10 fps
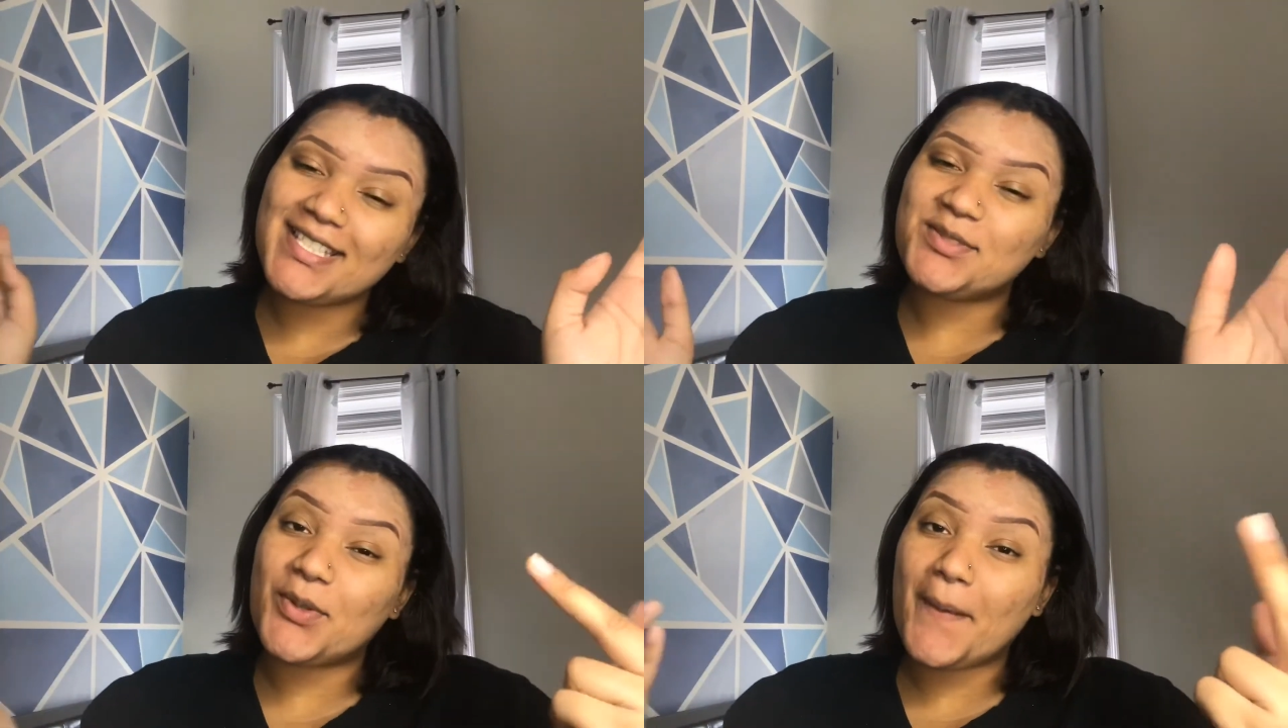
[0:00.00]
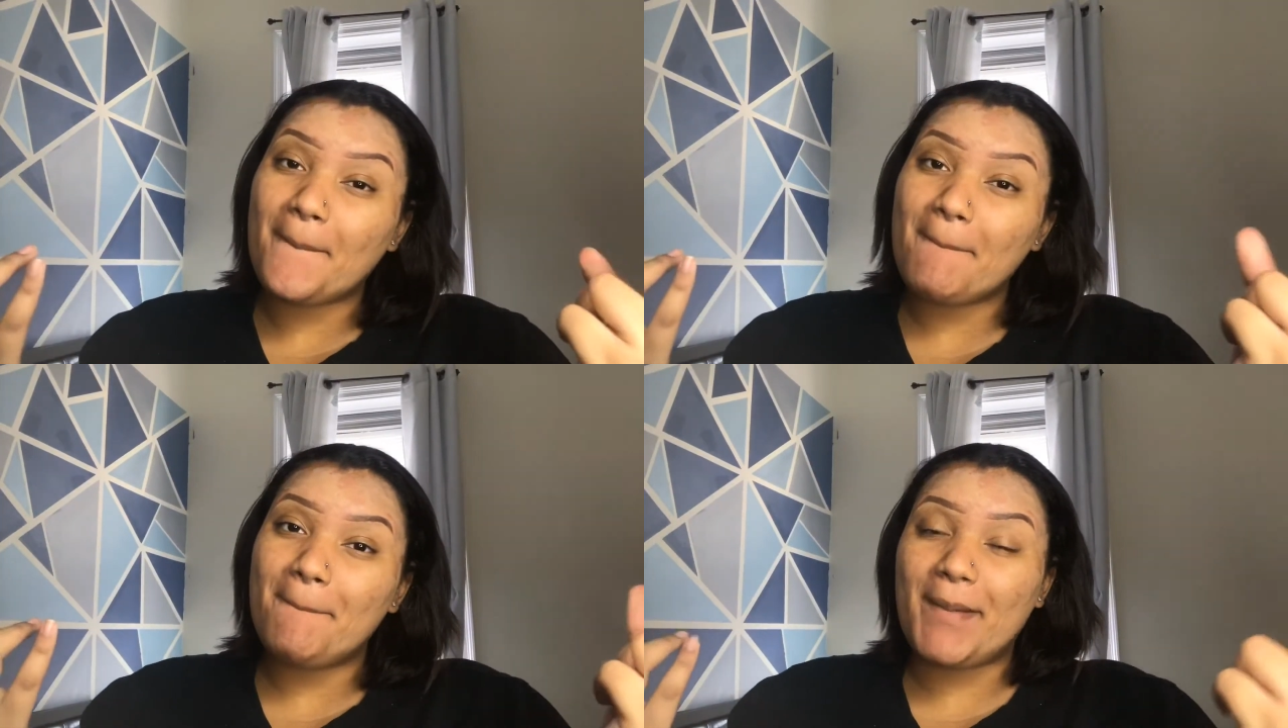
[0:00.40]
welcome
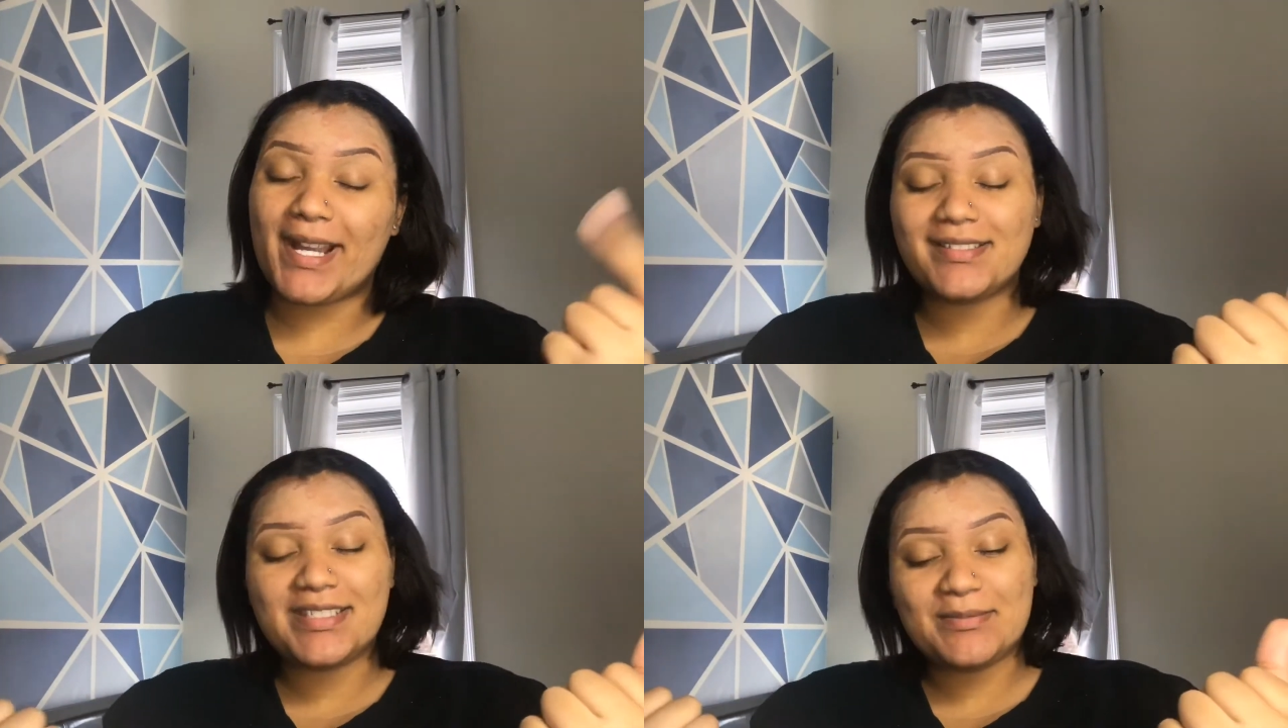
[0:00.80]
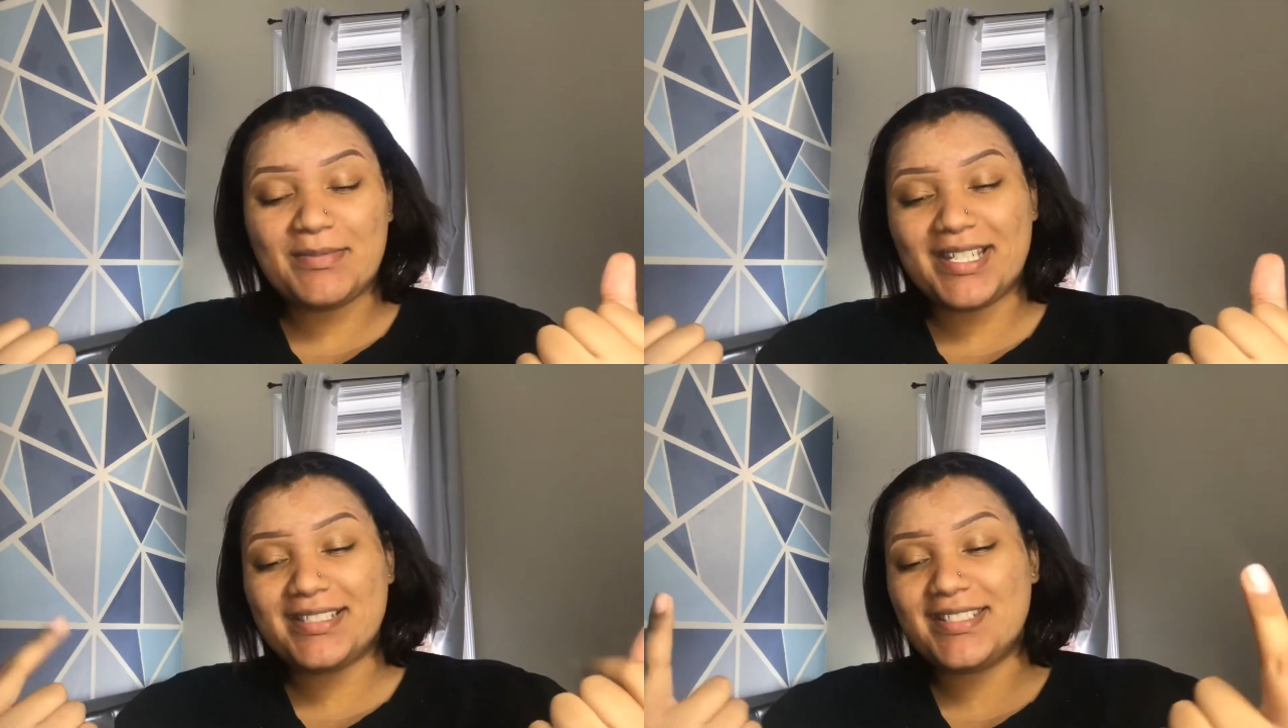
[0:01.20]
back to
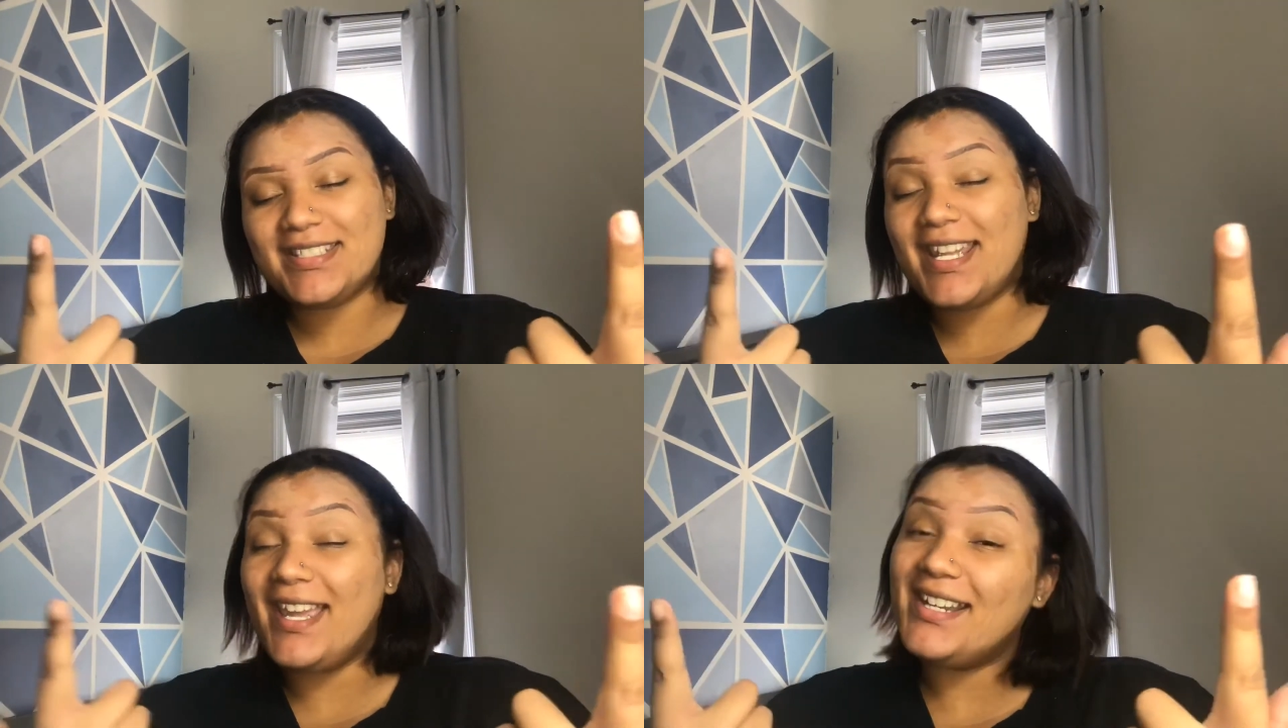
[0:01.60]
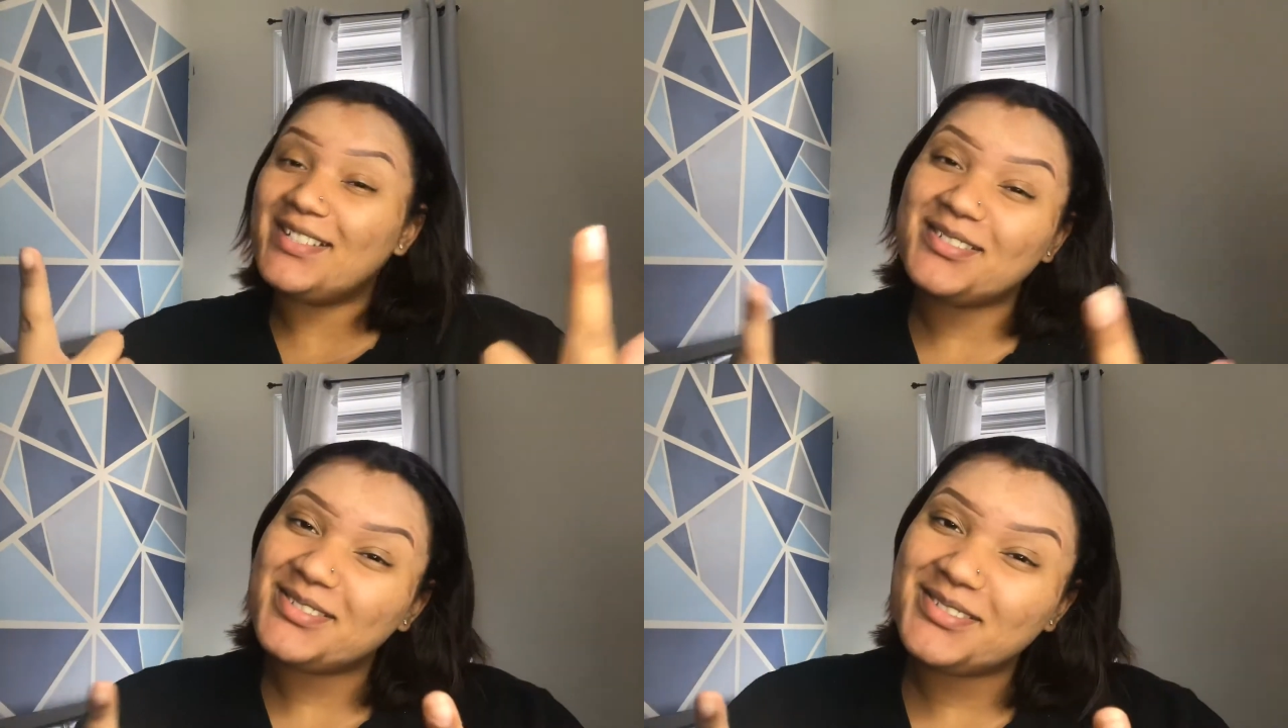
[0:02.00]
my
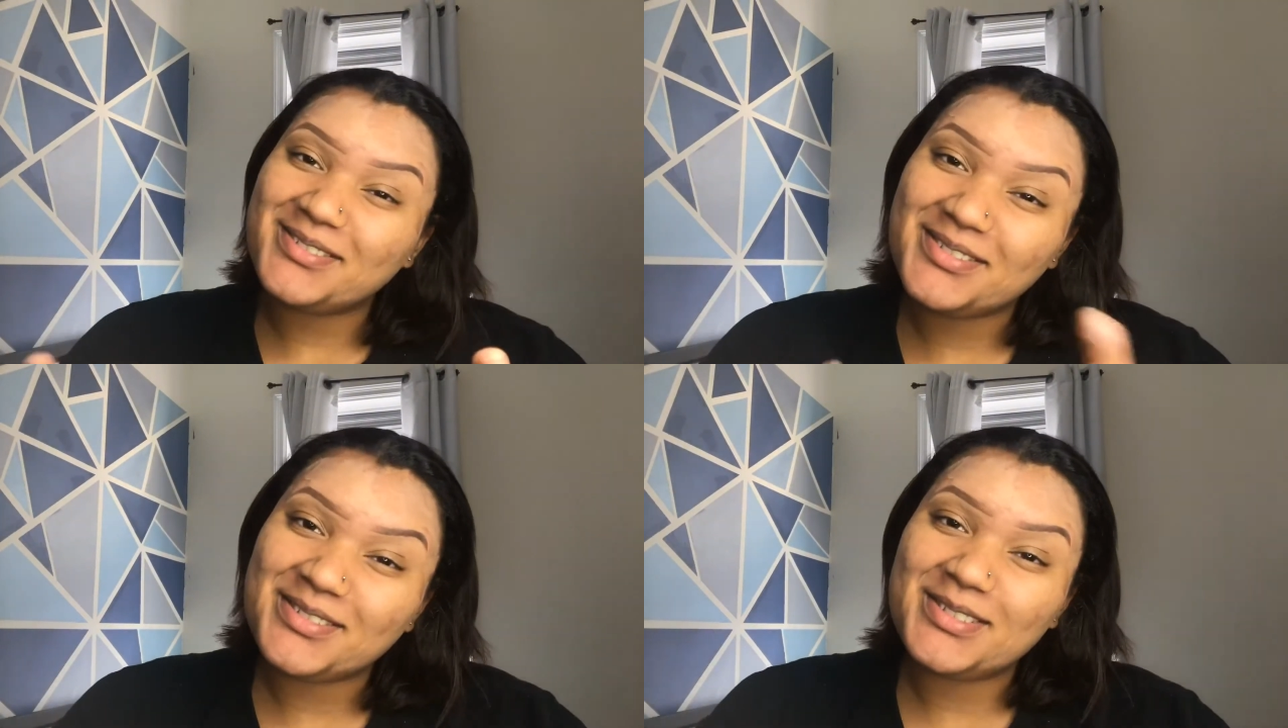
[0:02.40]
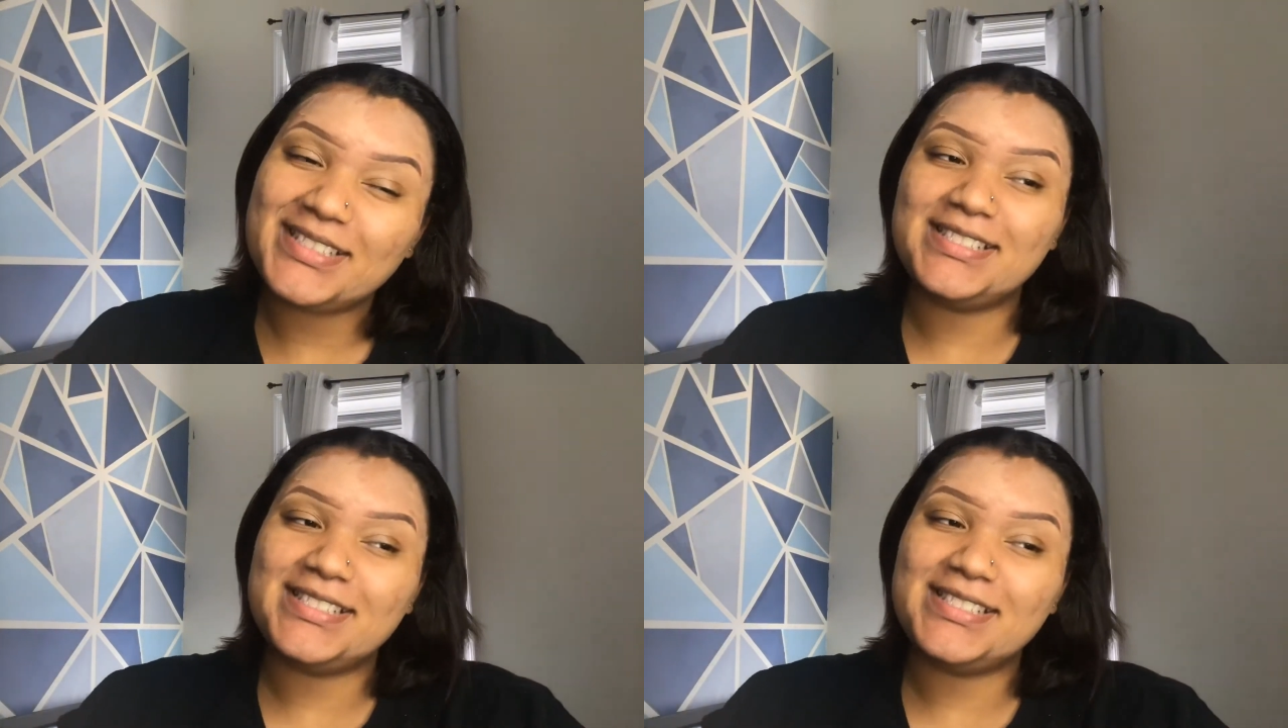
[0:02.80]
channel. It's